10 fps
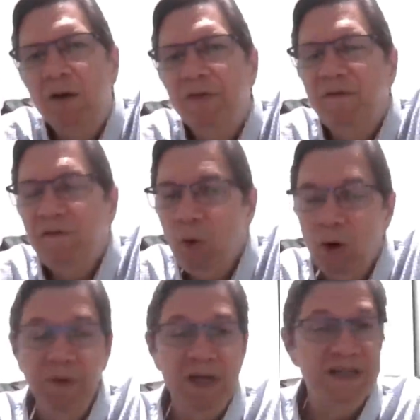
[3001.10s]
on the
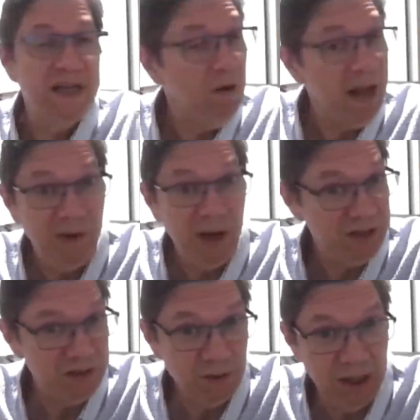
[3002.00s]
floor because i don't have a lot
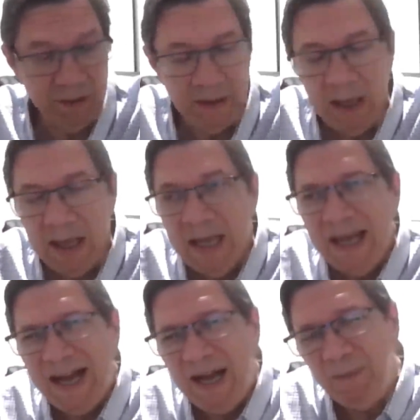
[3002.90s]
of strength
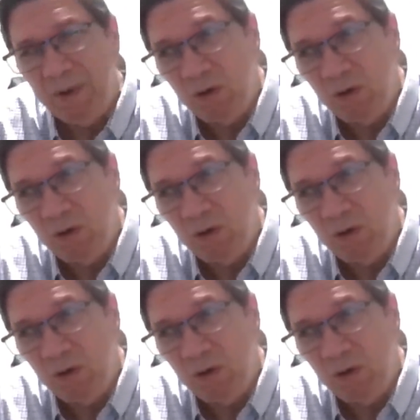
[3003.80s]
i'm